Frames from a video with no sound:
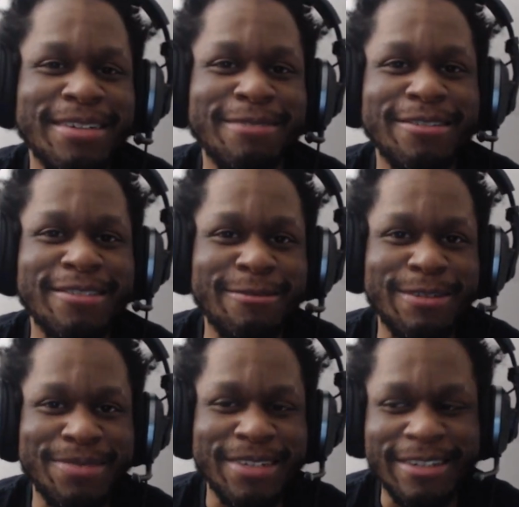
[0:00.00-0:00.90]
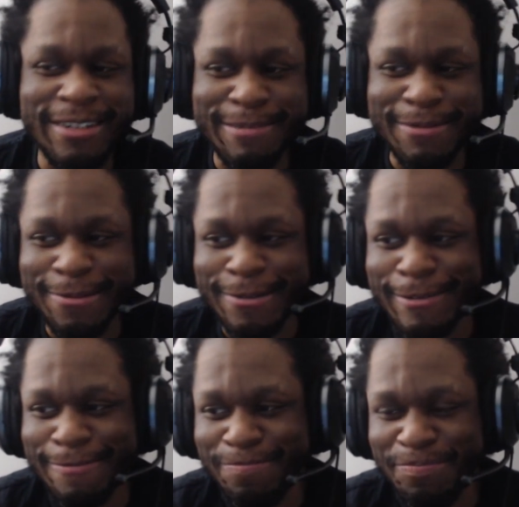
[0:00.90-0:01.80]
I just wanted to like replay it all
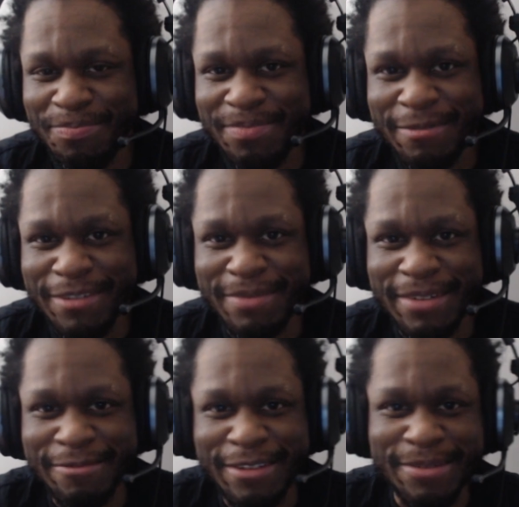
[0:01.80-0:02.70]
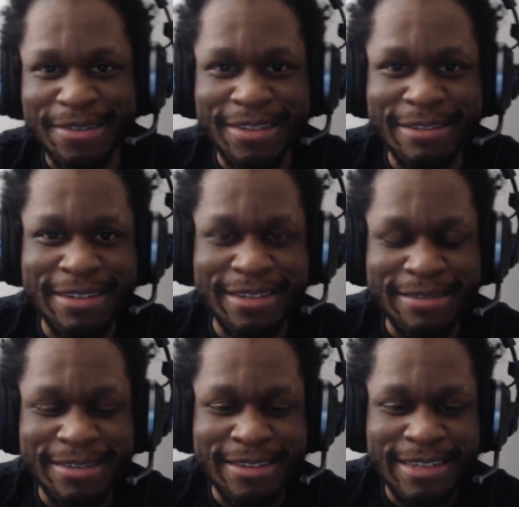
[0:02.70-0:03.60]
before Rebirth going into
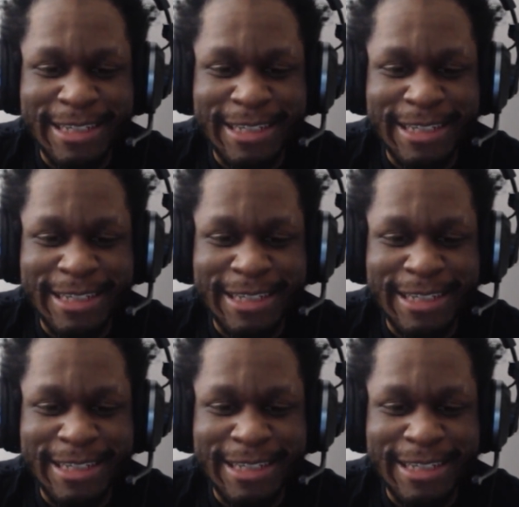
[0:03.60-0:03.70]
it,